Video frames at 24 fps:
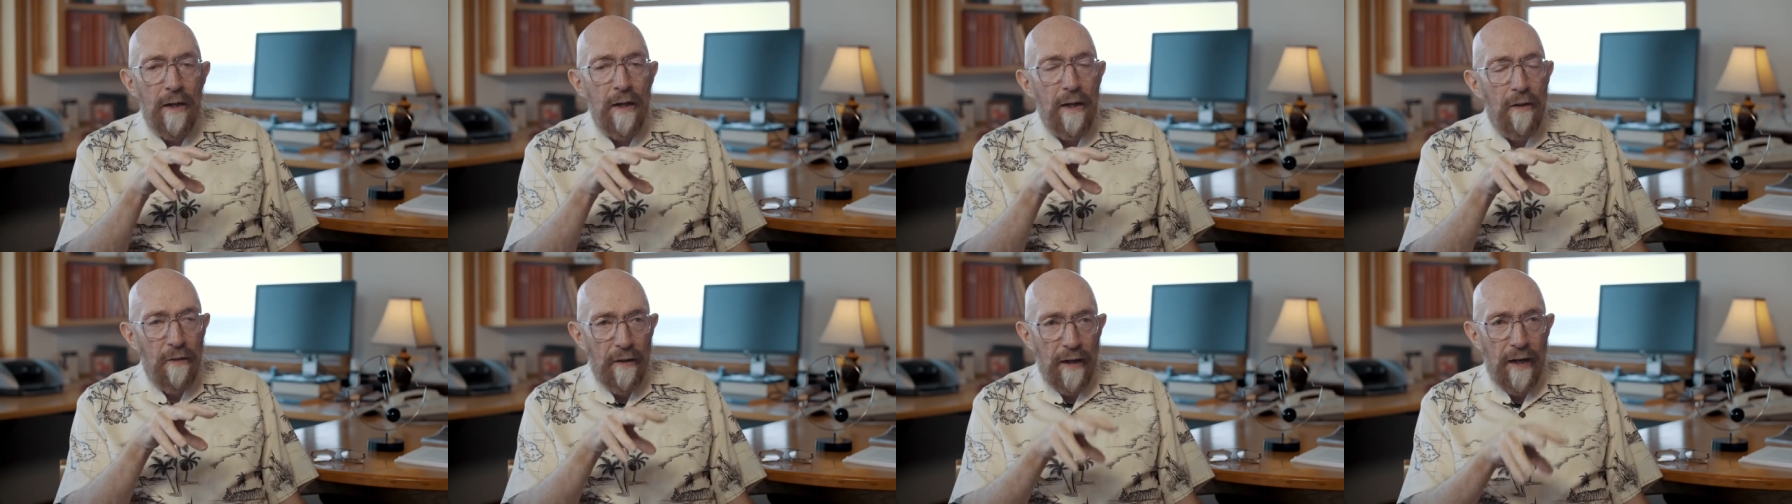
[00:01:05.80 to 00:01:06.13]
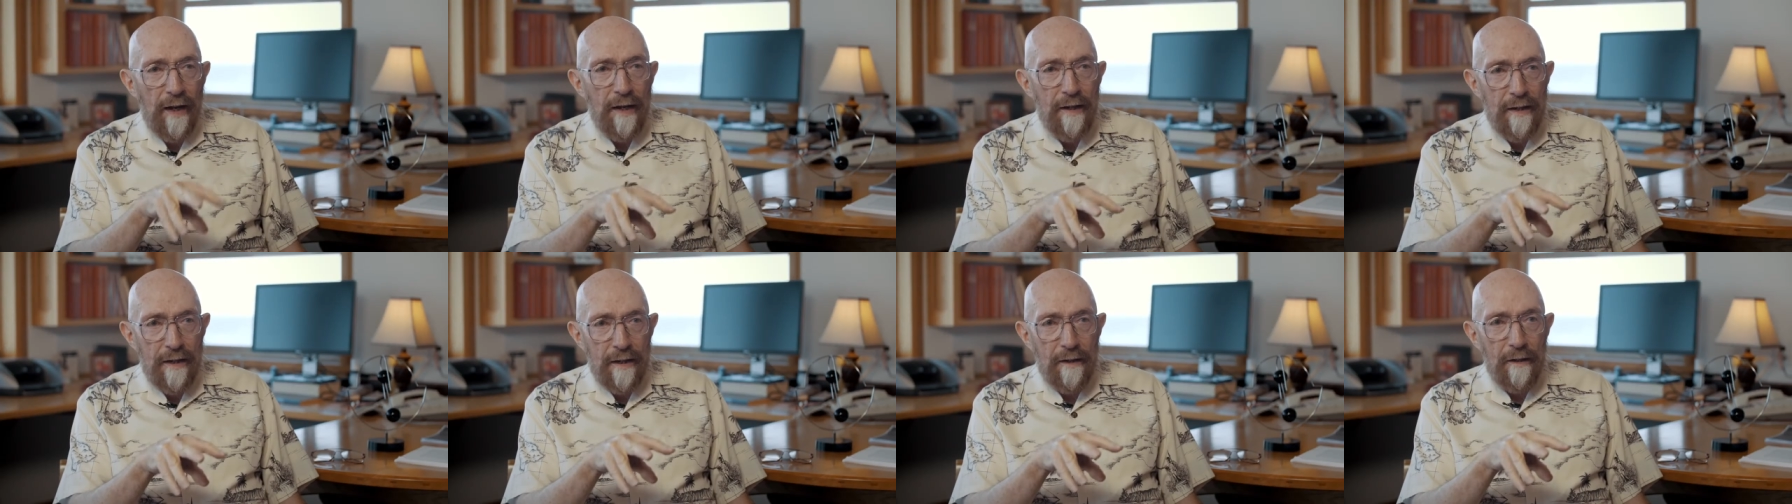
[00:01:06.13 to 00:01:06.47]
In
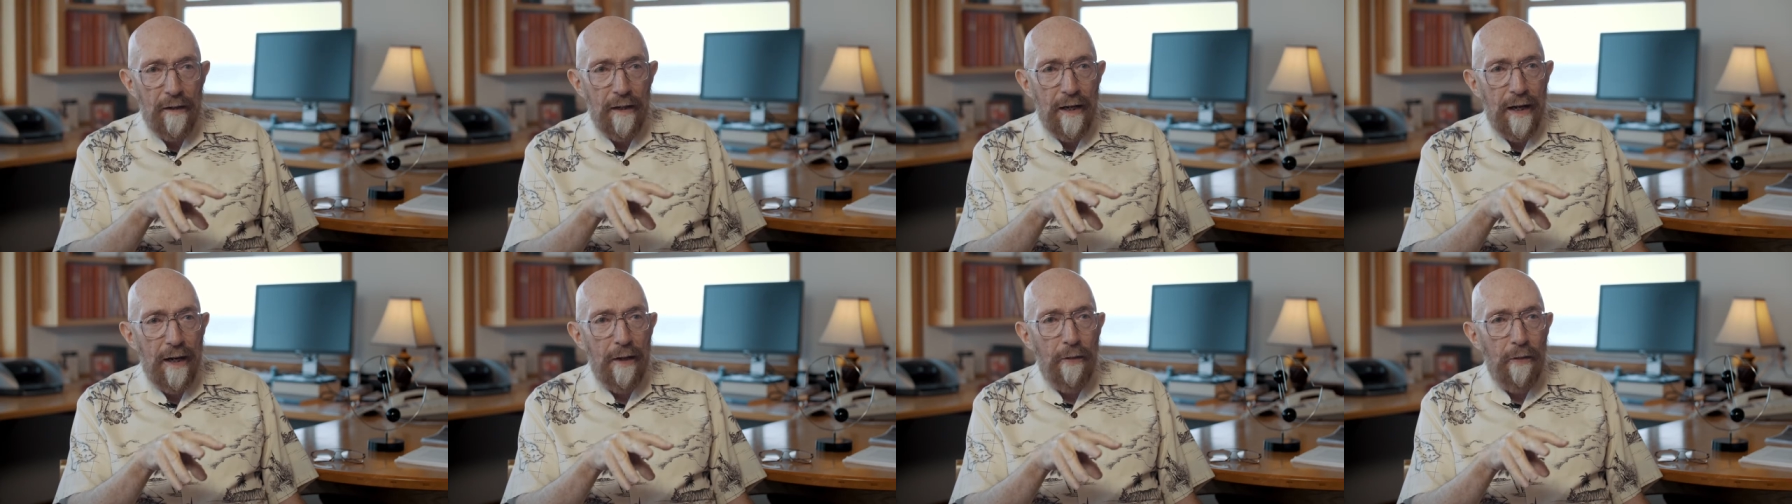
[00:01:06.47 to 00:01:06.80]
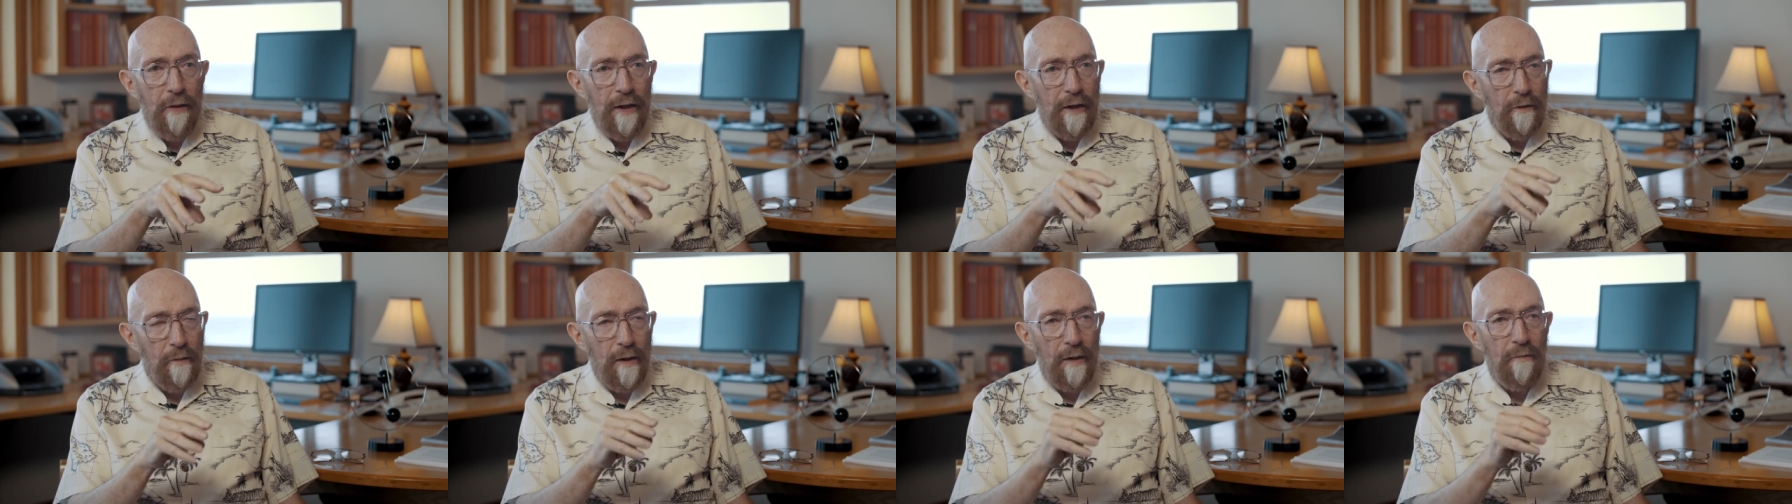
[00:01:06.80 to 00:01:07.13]
that era, I
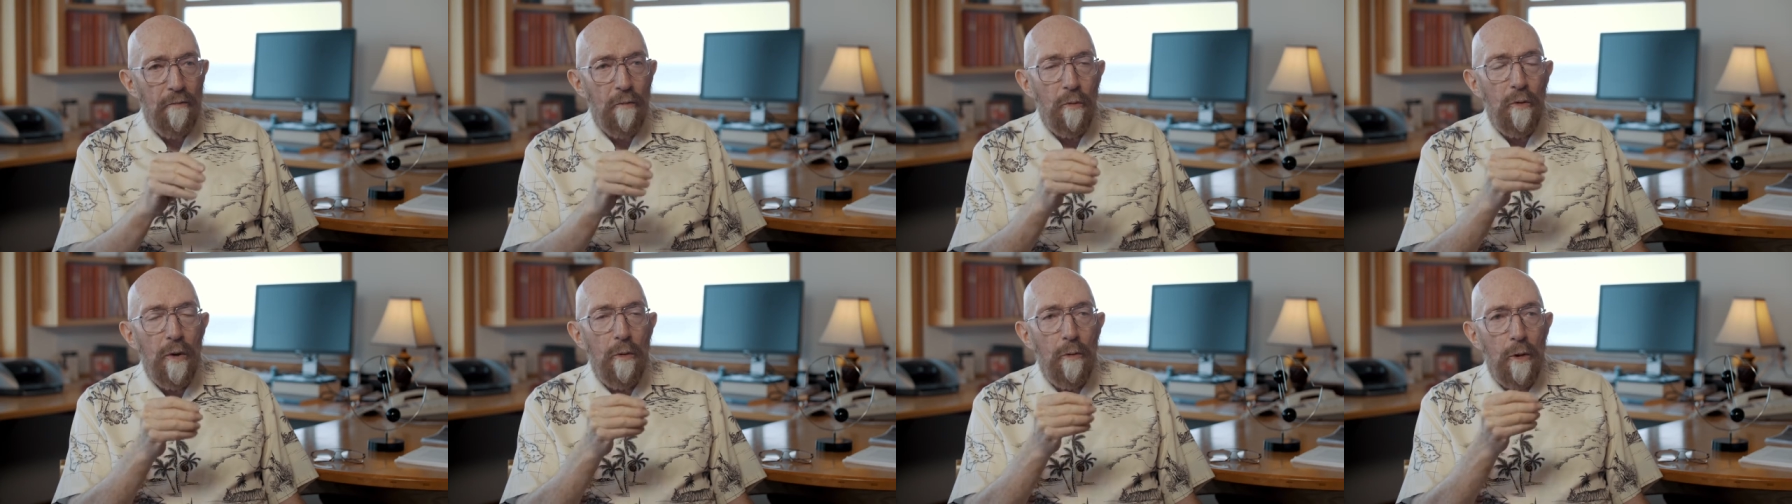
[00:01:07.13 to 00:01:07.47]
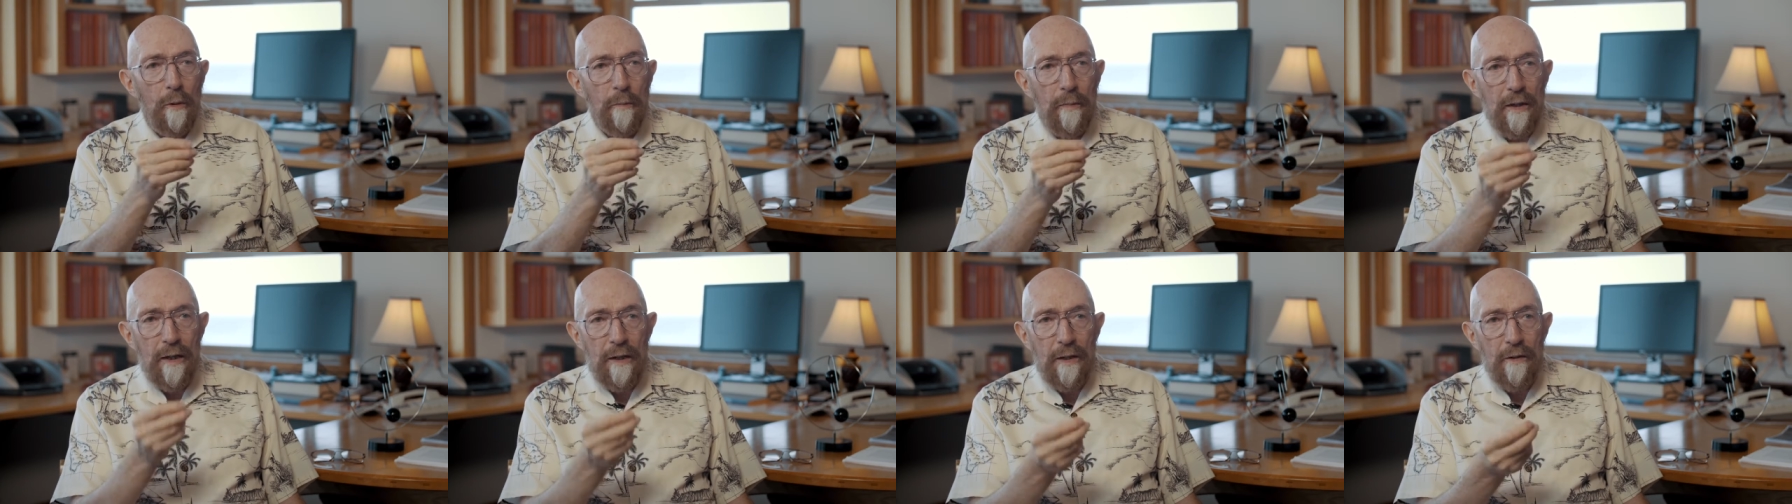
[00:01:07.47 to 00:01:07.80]
think what we
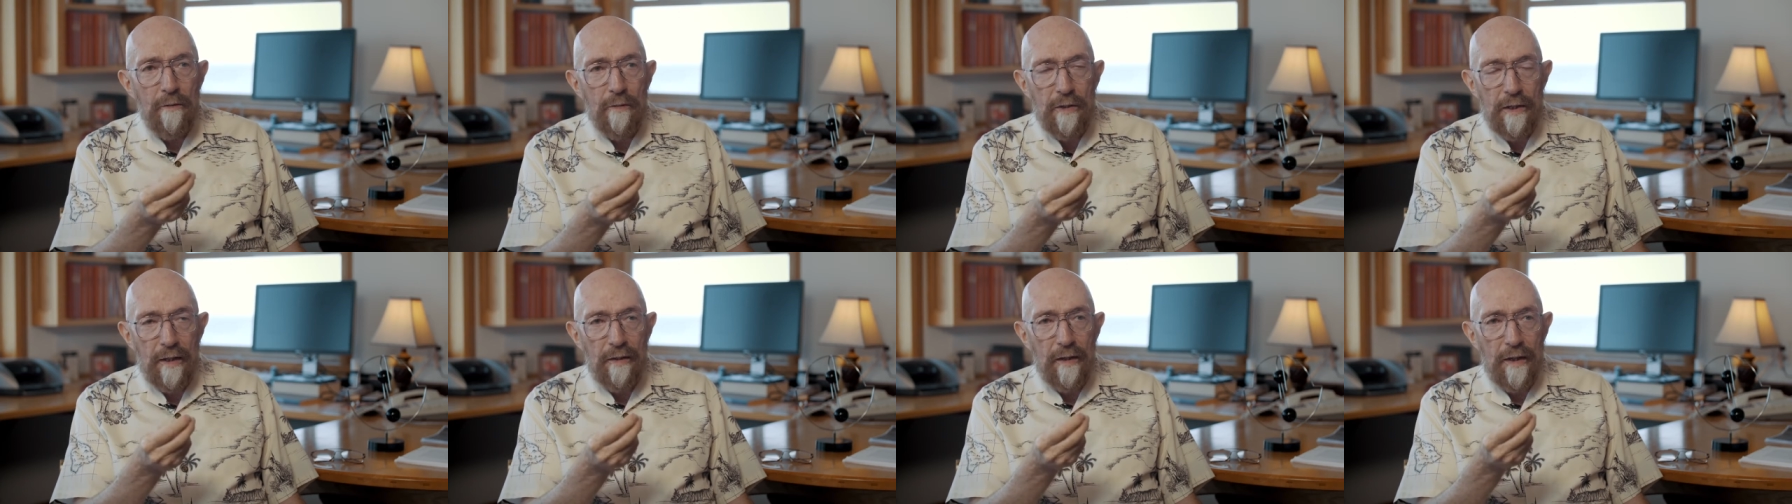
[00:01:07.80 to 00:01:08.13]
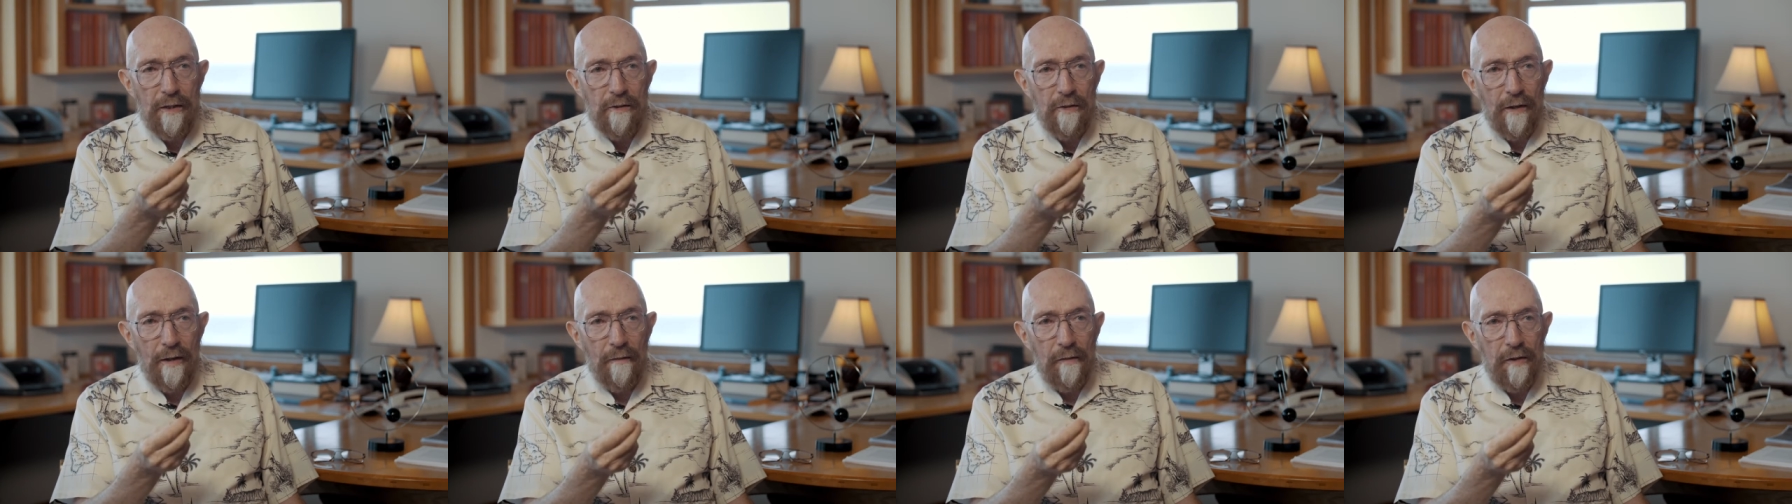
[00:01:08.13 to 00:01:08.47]
will be using
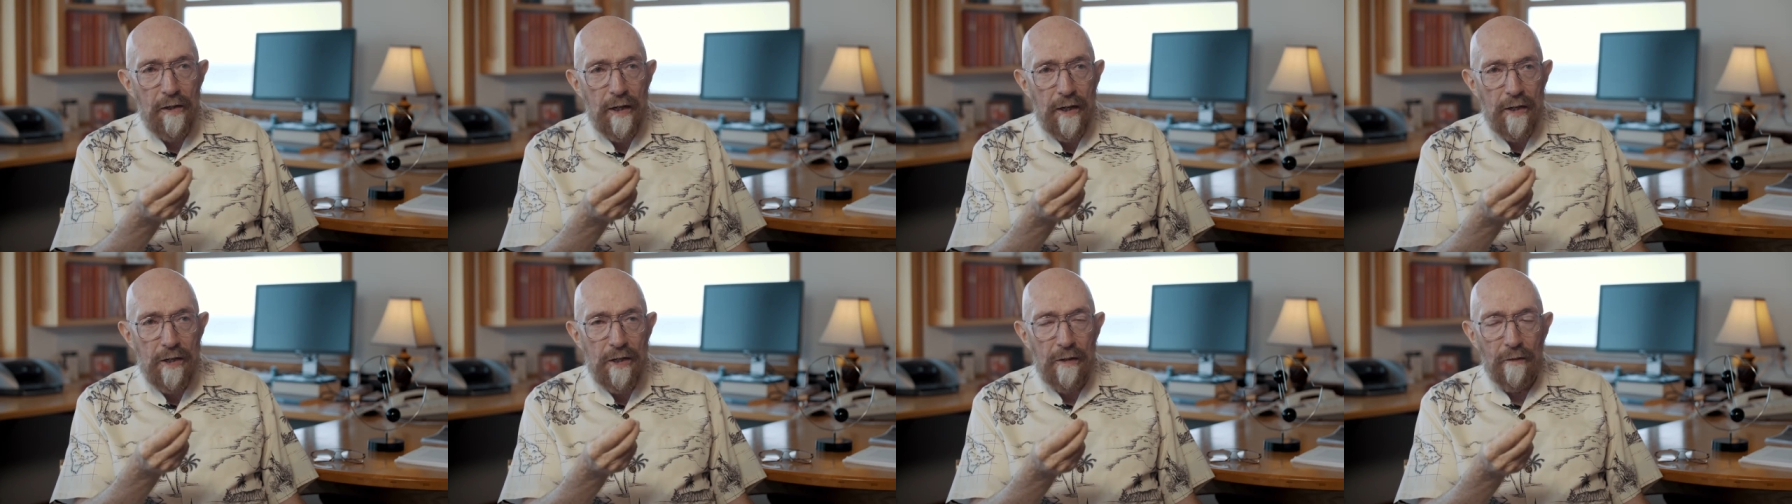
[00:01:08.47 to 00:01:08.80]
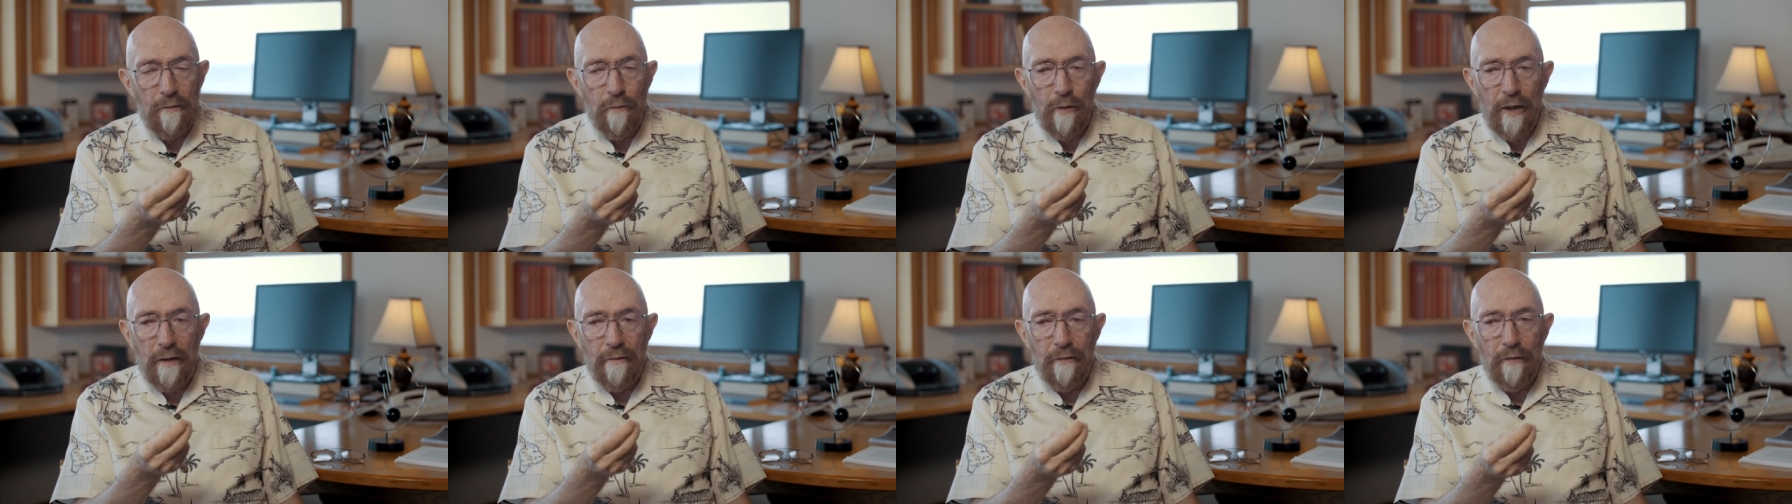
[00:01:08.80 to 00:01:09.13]
these
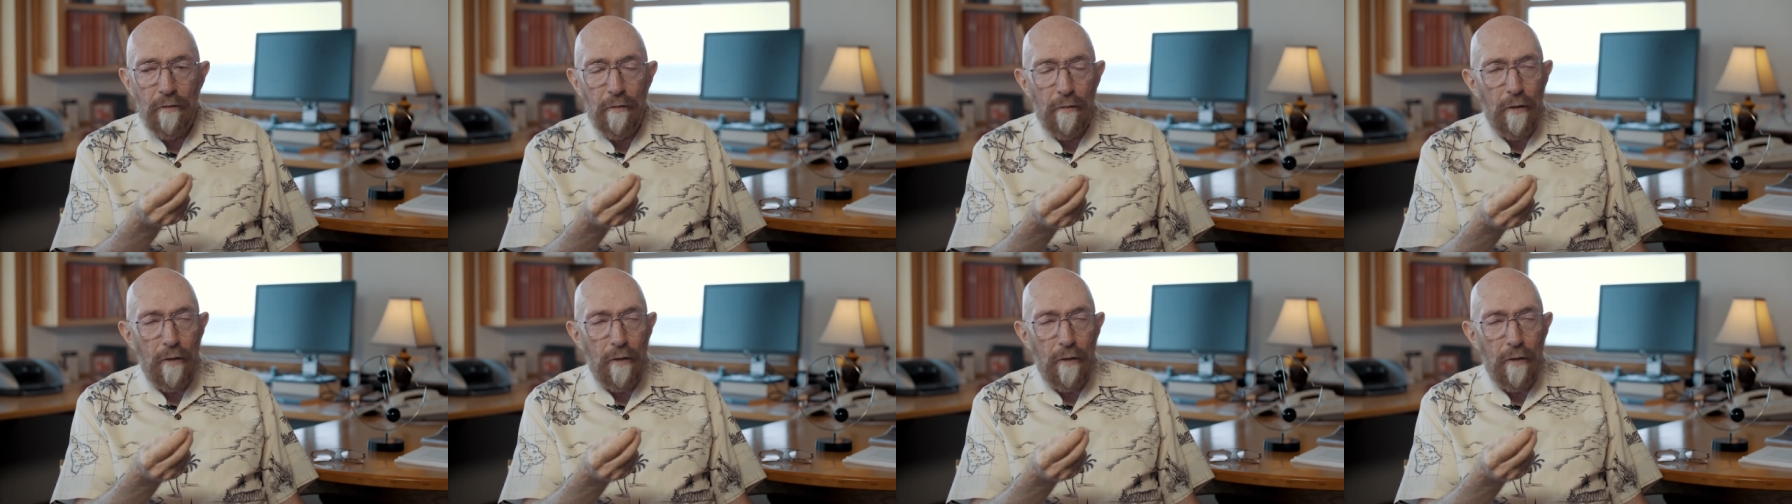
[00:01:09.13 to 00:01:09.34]
gravitational waves